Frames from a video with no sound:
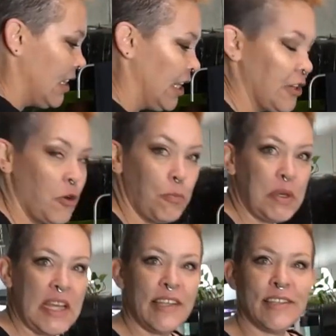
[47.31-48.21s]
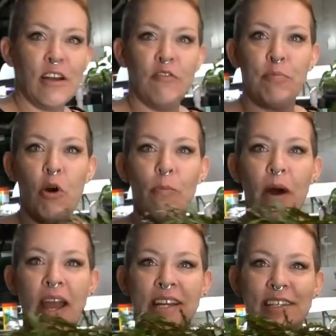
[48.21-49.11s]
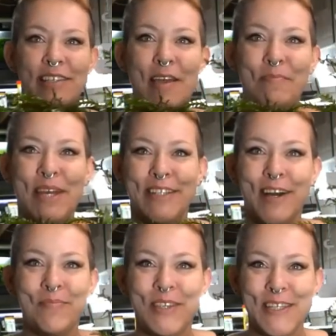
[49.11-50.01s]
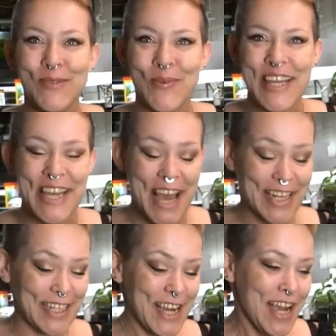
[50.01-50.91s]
little piece of bulbitis I picked up this weekend.